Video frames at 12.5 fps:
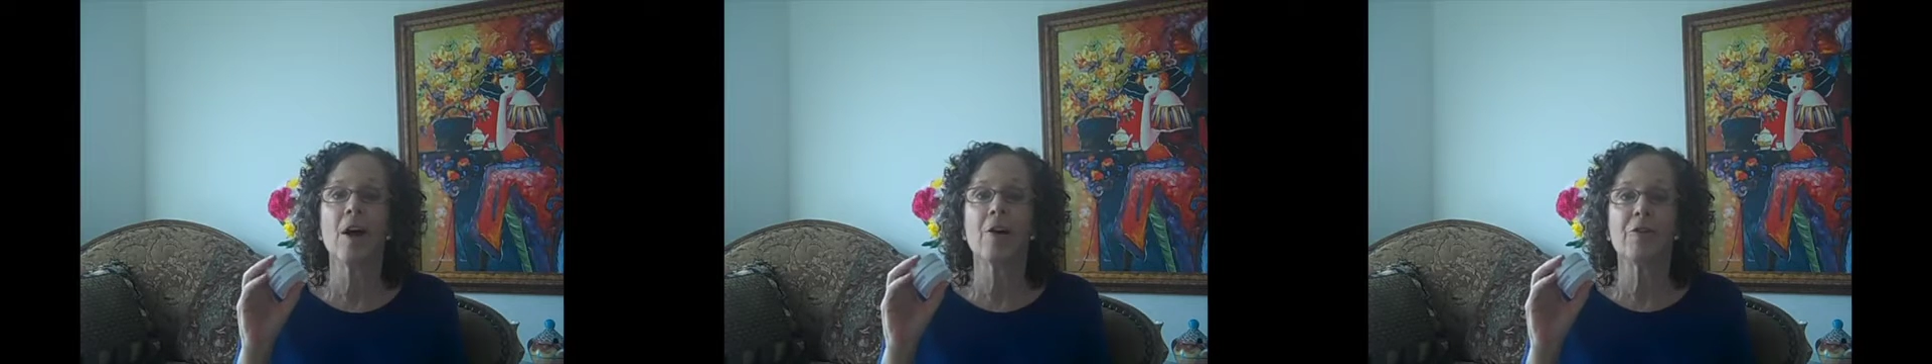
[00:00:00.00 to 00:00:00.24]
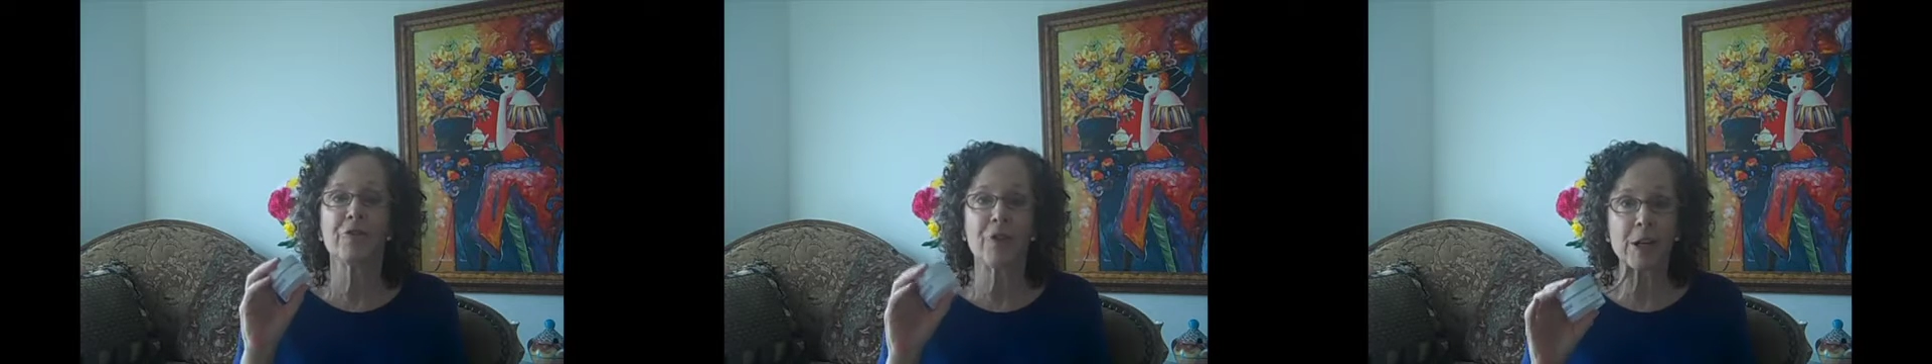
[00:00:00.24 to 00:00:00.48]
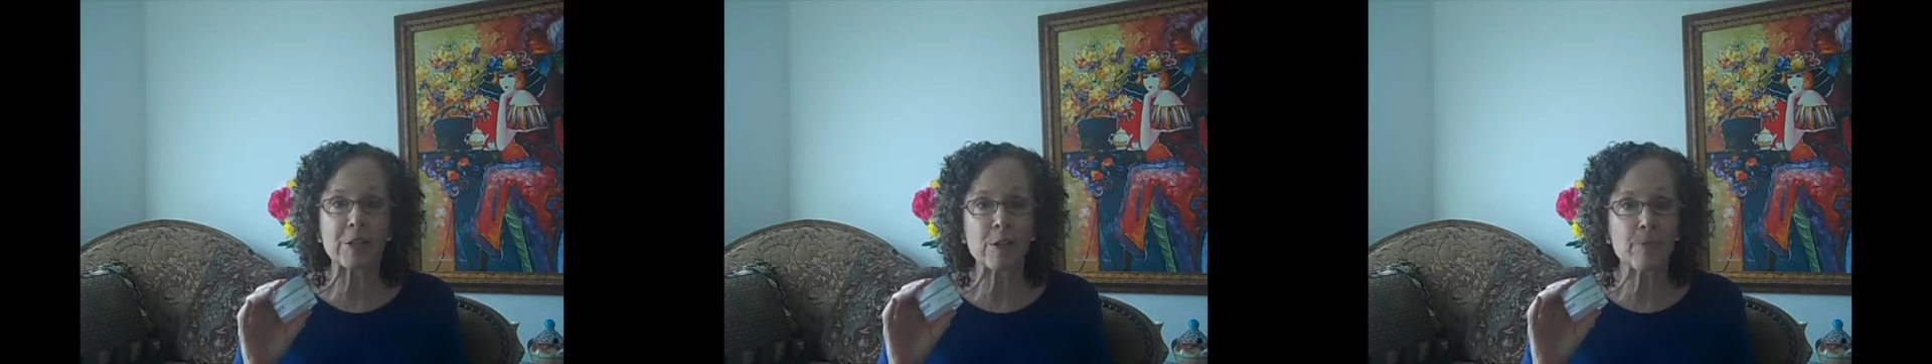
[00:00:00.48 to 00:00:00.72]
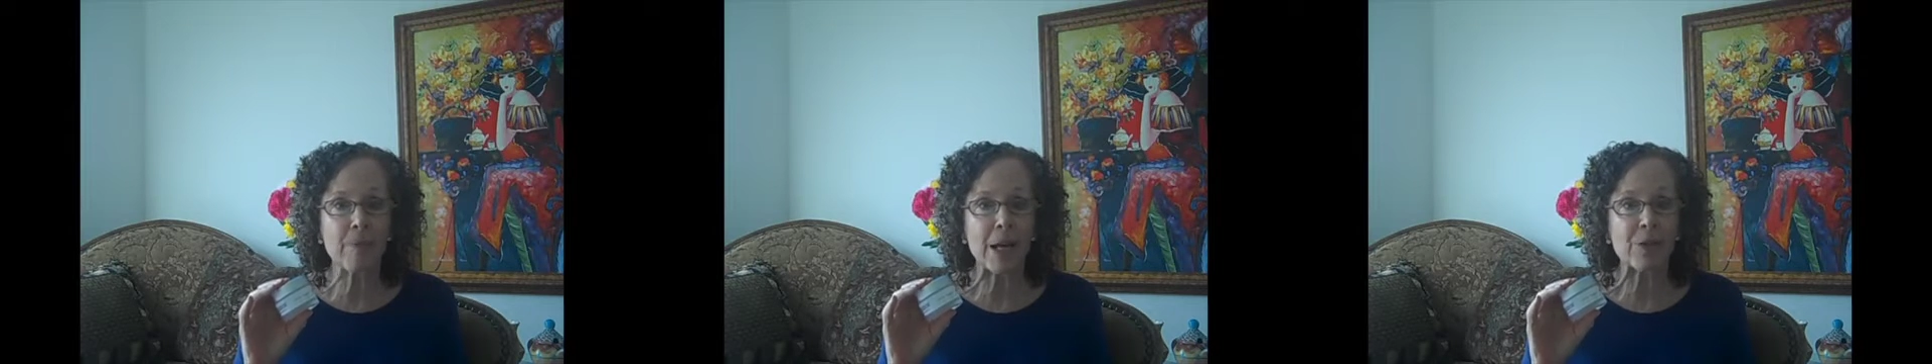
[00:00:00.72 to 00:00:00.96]
friend
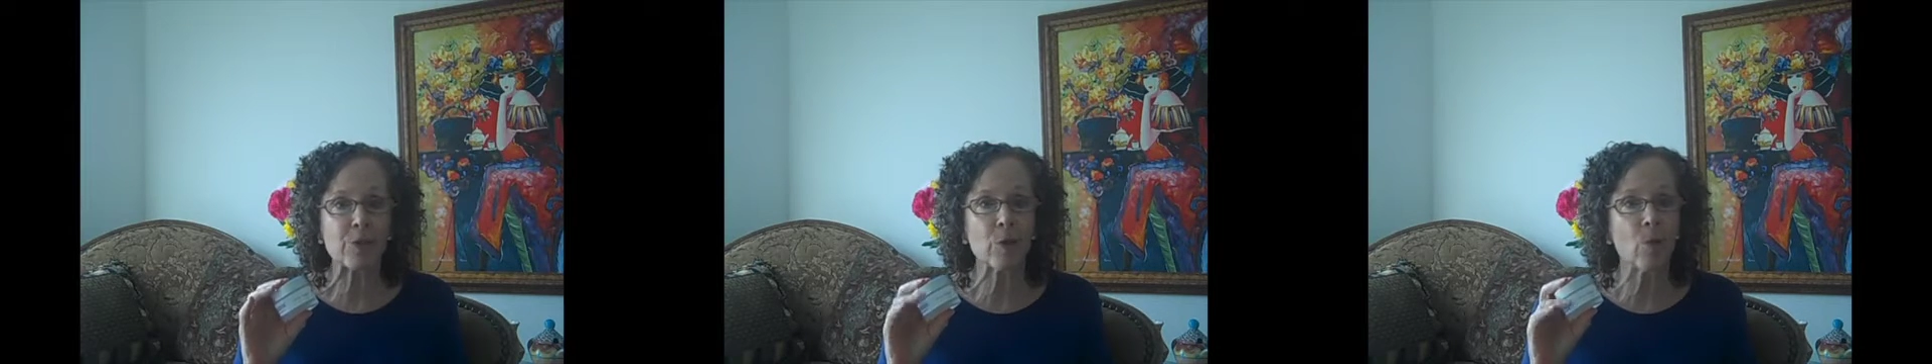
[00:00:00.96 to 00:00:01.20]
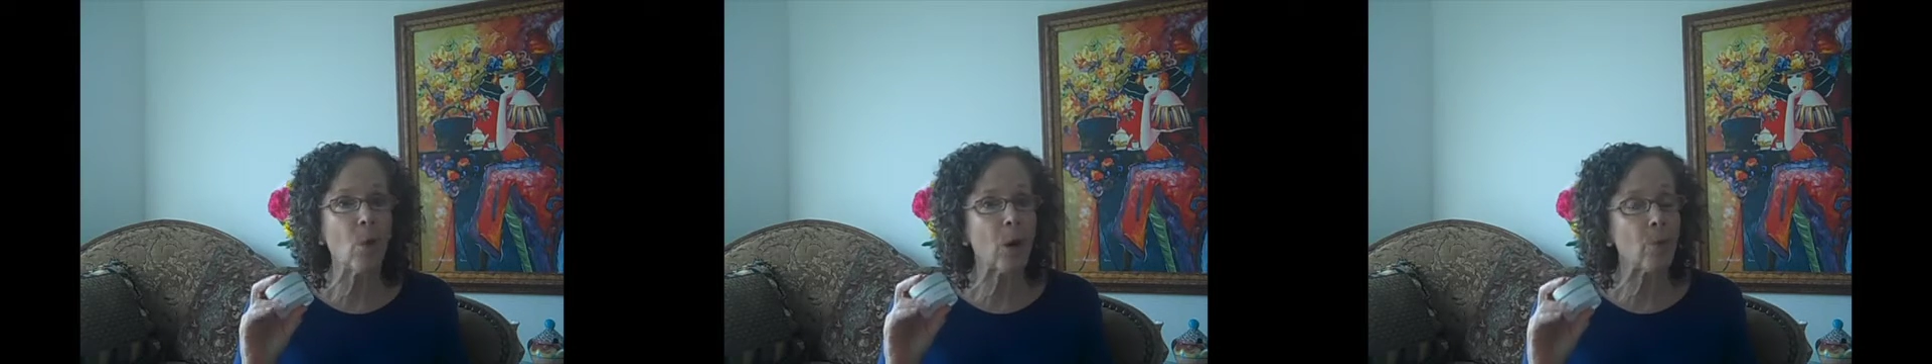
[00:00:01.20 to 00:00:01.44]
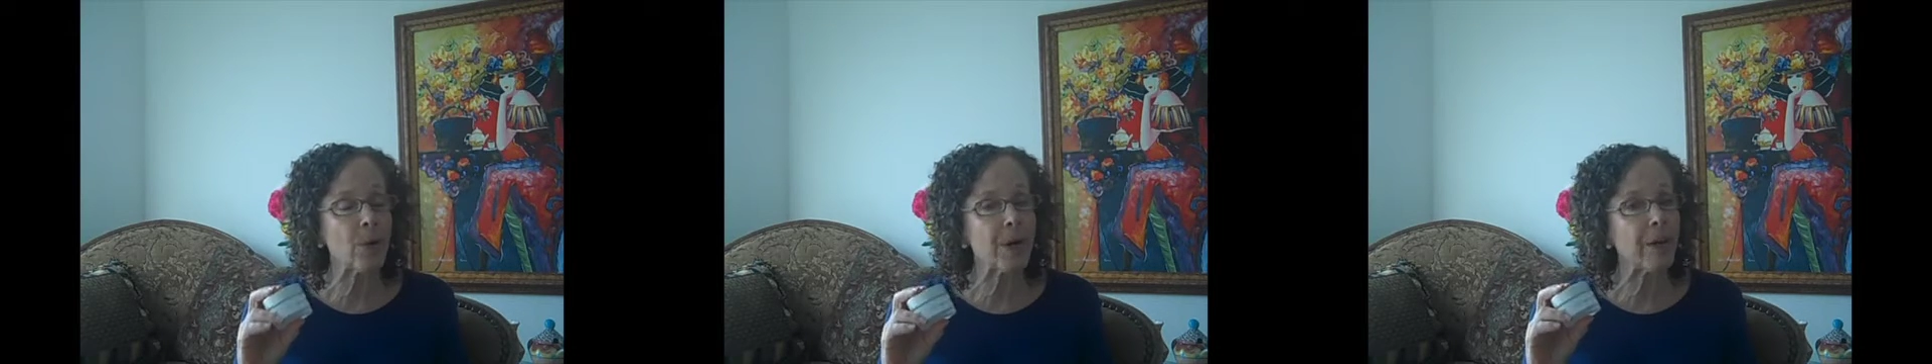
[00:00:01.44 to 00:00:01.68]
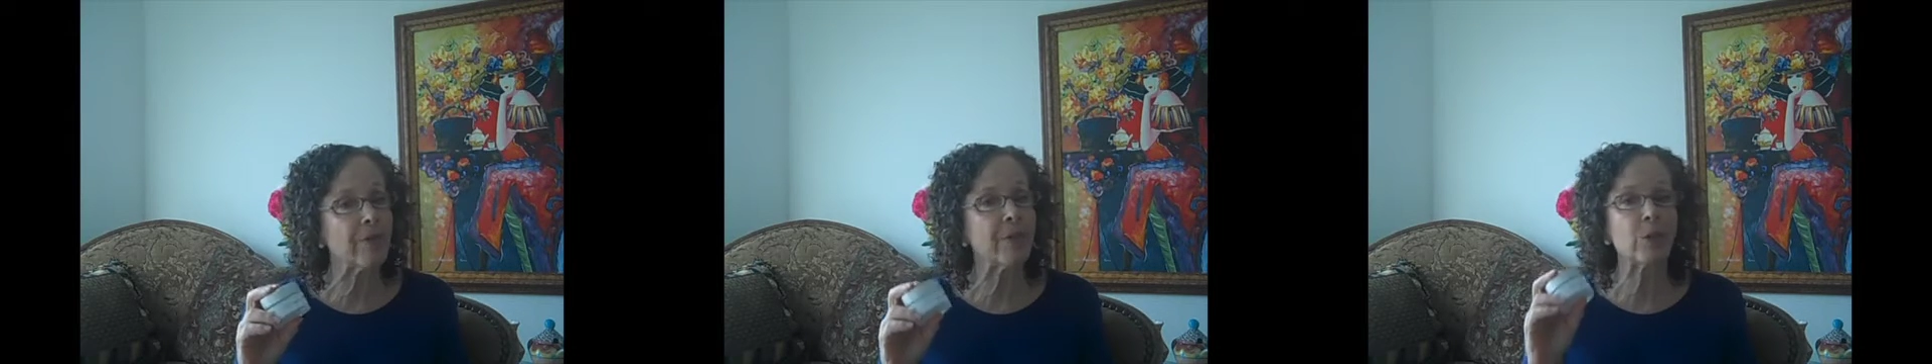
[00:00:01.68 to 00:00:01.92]
special where we're
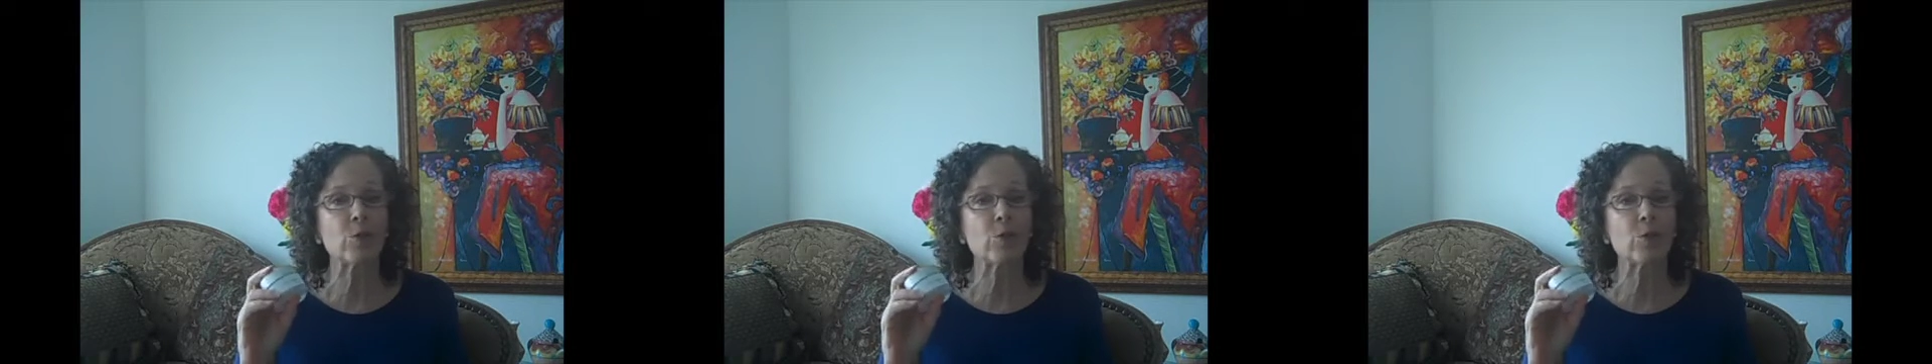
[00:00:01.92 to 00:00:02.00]
giving